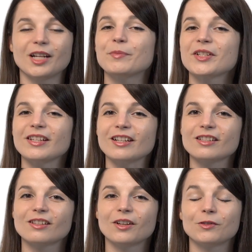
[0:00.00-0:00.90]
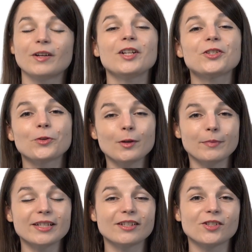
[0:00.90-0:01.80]
Number 6, write short
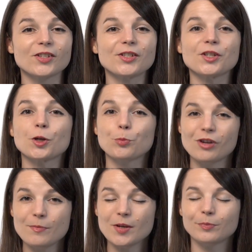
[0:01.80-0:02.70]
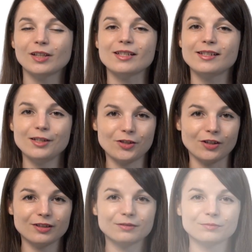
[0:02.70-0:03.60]
messages to your Premium Plus teacher.